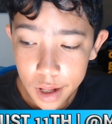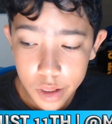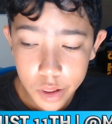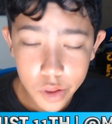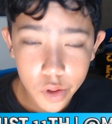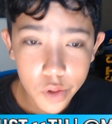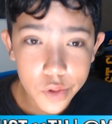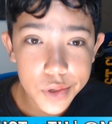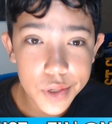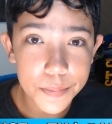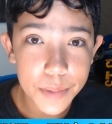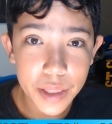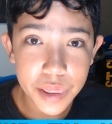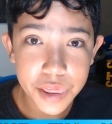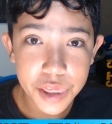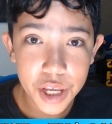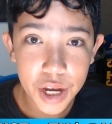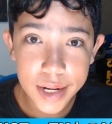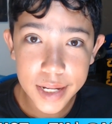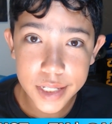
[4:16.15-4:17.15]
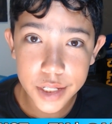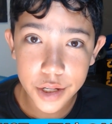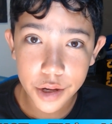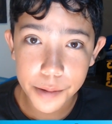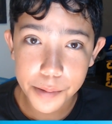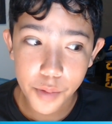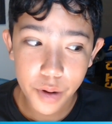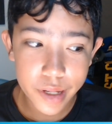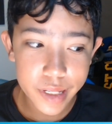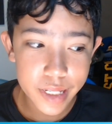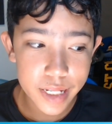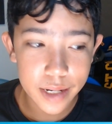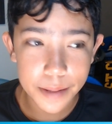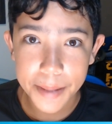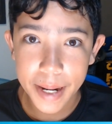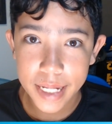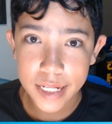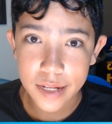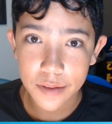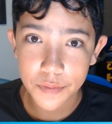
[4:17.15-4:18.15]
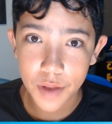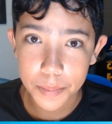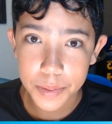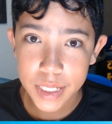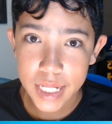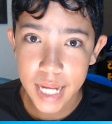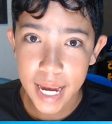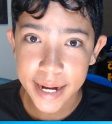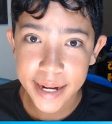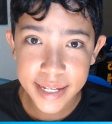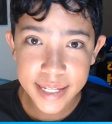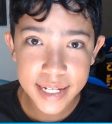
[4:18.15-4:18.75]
losing by 32 points in a massive upset.